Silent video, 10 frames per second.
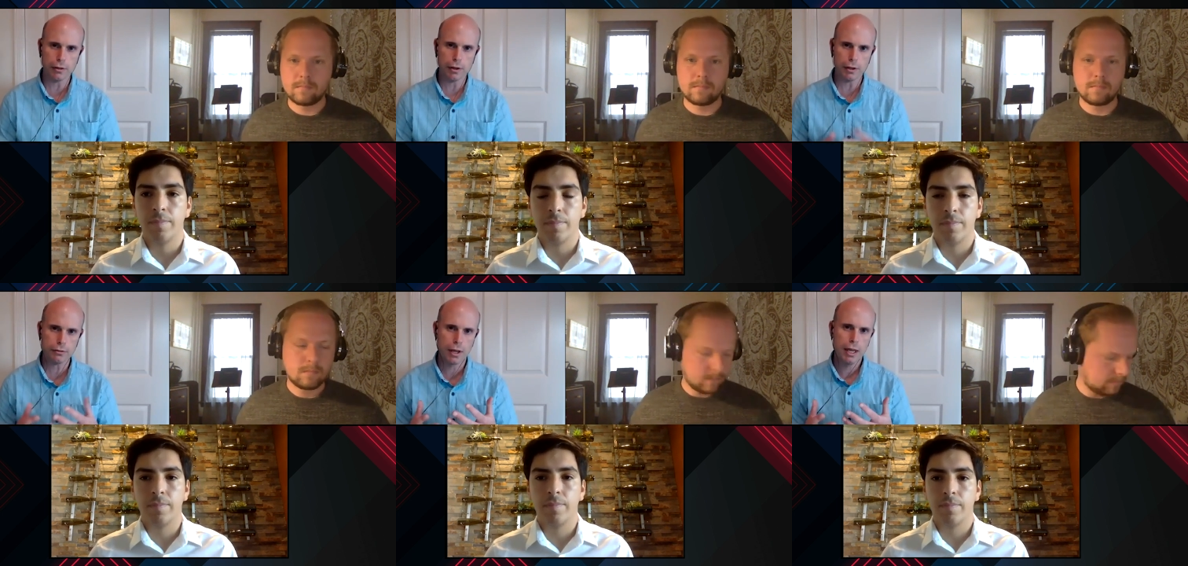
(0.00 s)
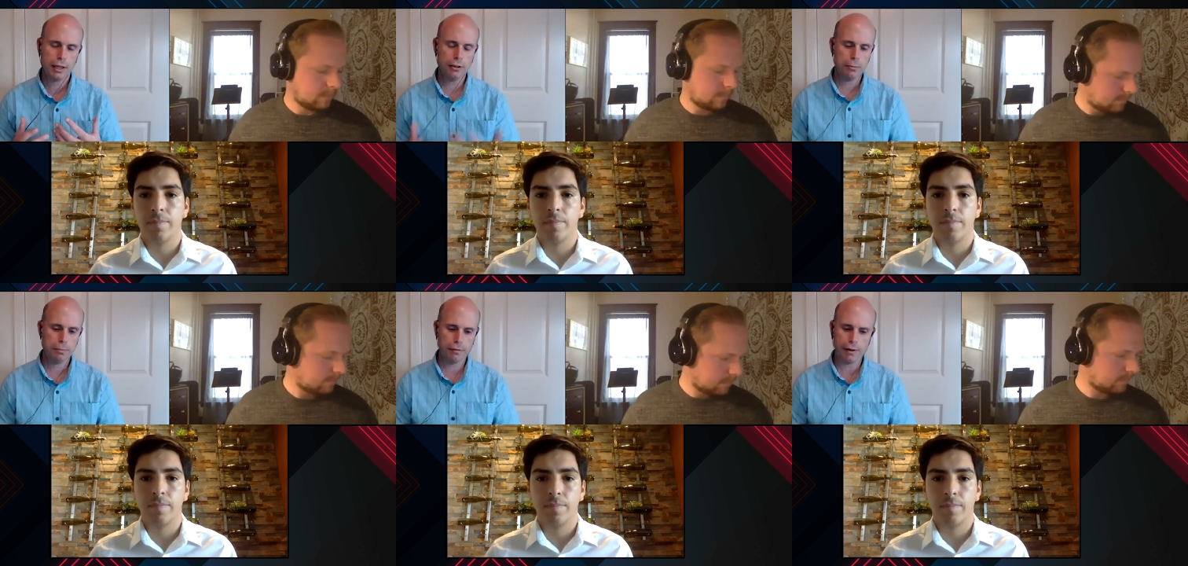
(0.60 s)
Speaker 1: this. Can
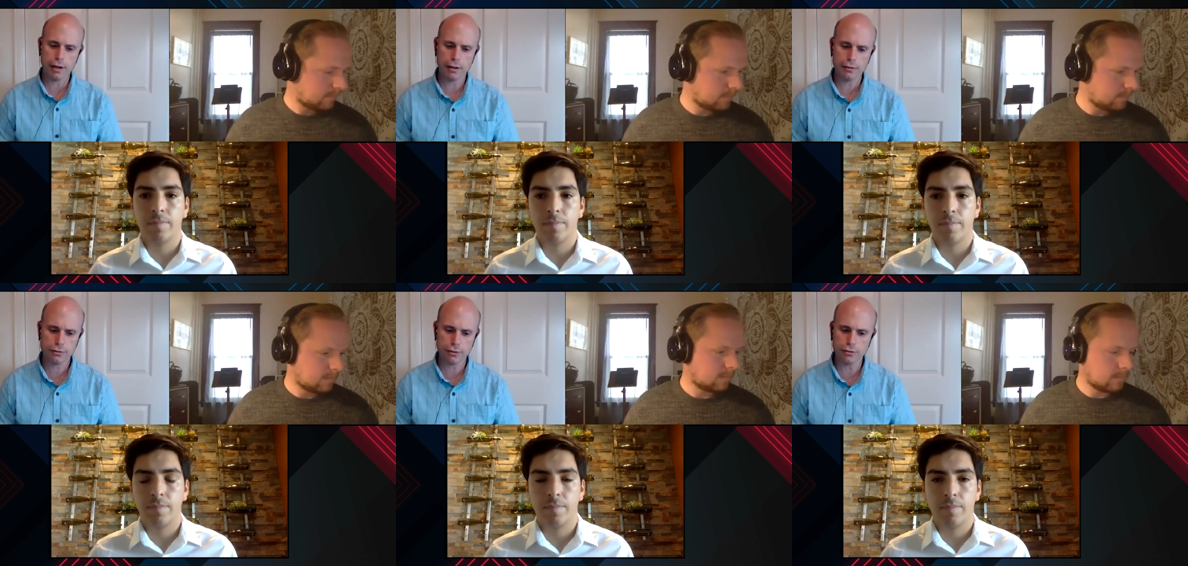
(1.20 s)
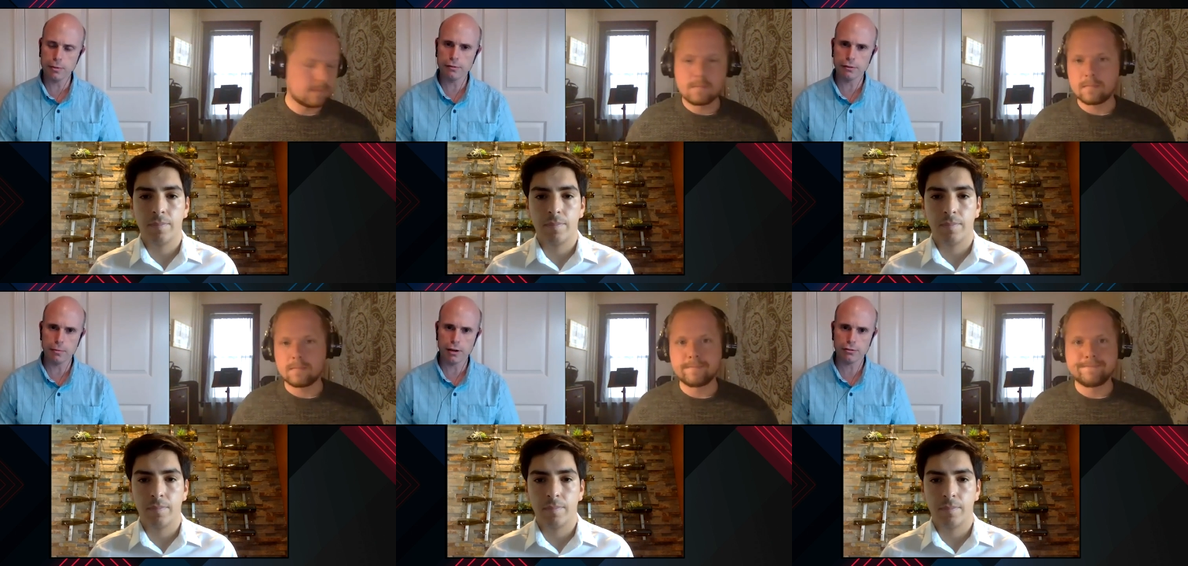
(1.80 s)
you provide us just some
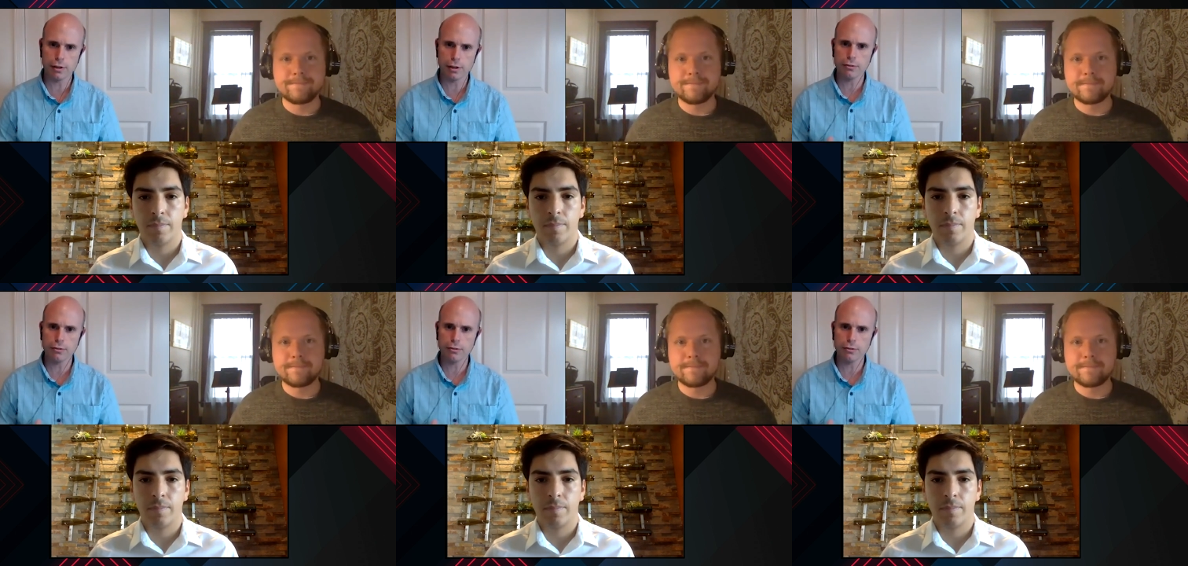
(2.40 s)
information